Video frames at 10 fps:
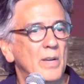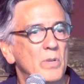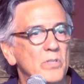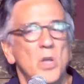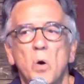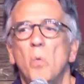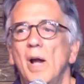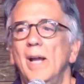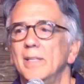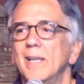There was no
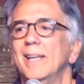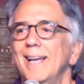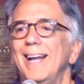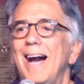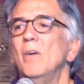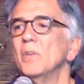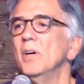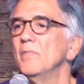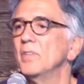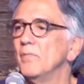way to get out
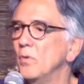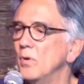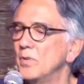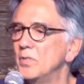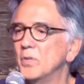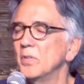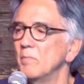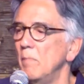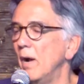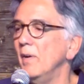of divorce. You
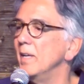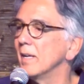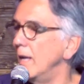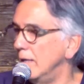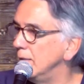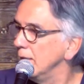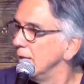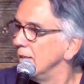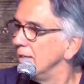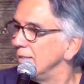couldn't marry again.
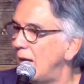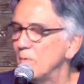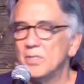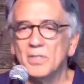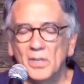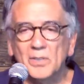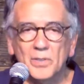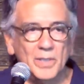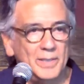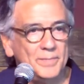That was
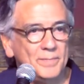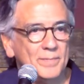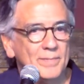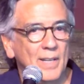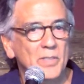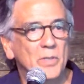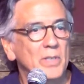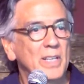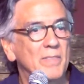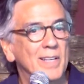adultery. And you
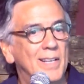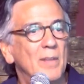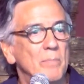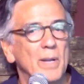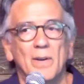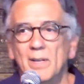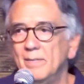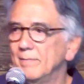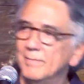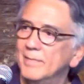couldn't even get
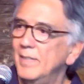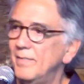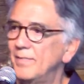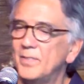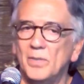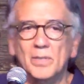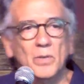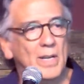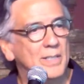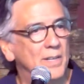married if
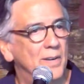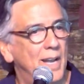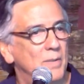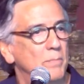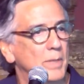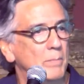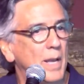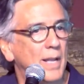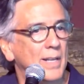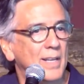certain criteria hadn't been
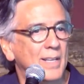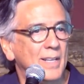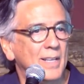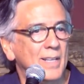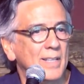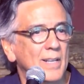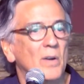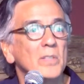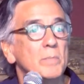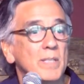met.
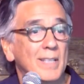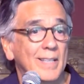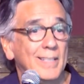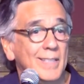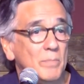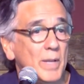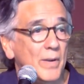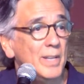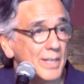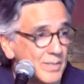Now, ultimately, they did
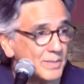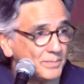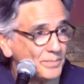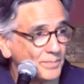marry us.